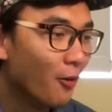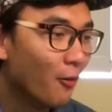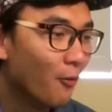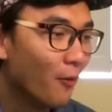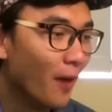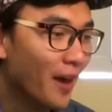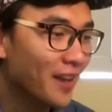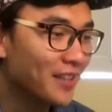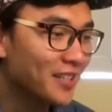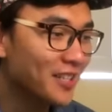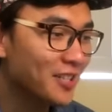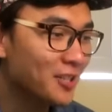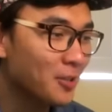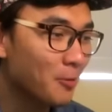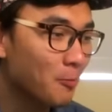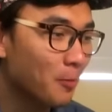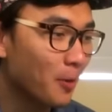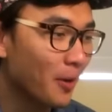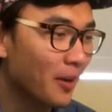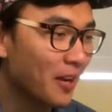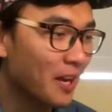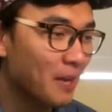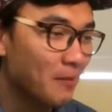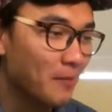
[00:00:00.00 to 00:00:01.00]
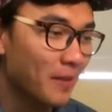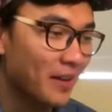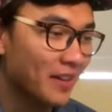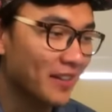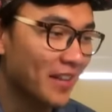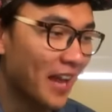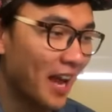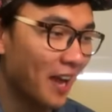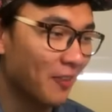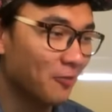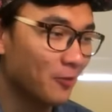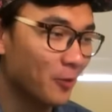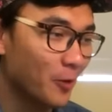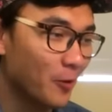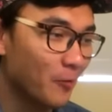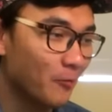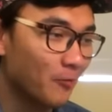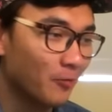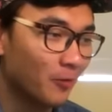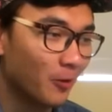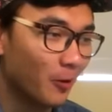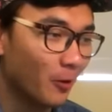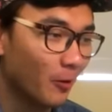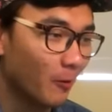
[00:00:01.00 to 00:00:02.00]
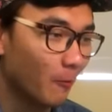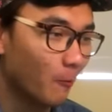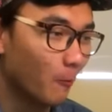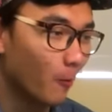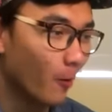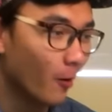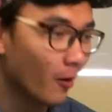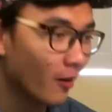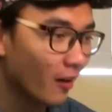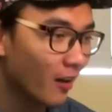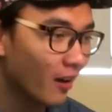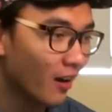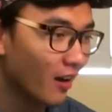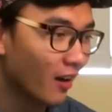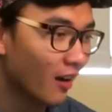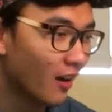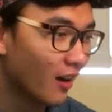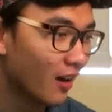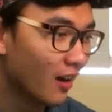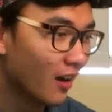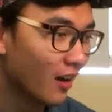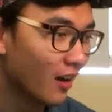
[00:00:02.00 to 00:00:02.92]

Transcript: Why did you put him in that room full of water?